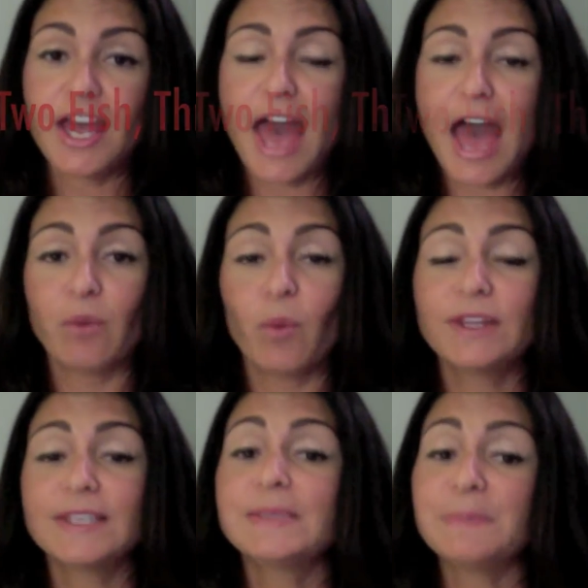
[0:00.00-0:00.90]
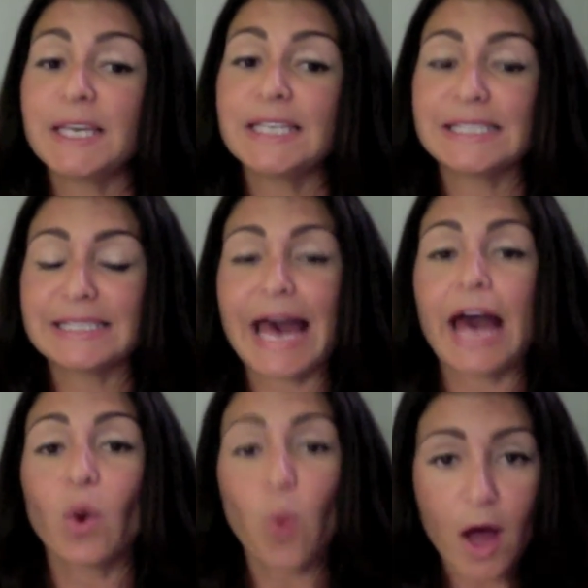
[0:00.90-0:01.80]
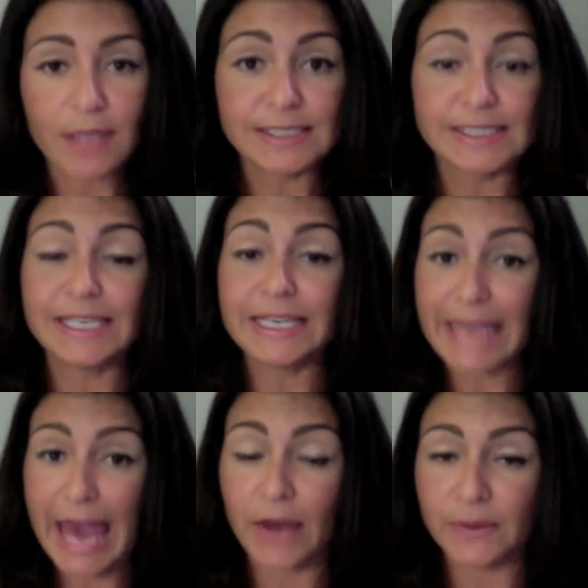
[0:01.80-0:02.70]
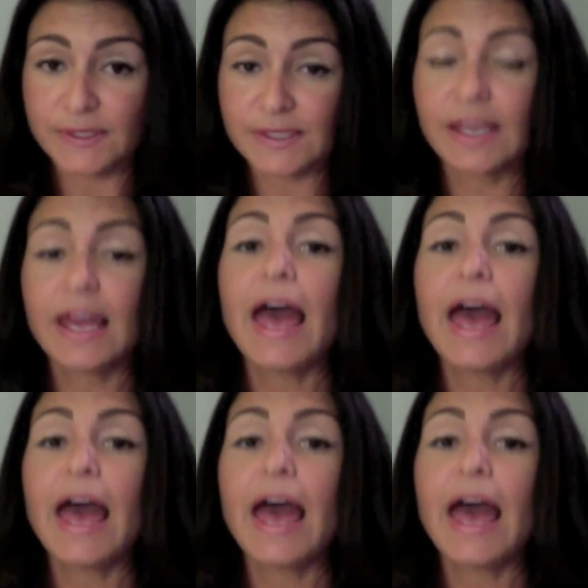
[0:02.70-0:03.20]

And what this means is that quantity counts.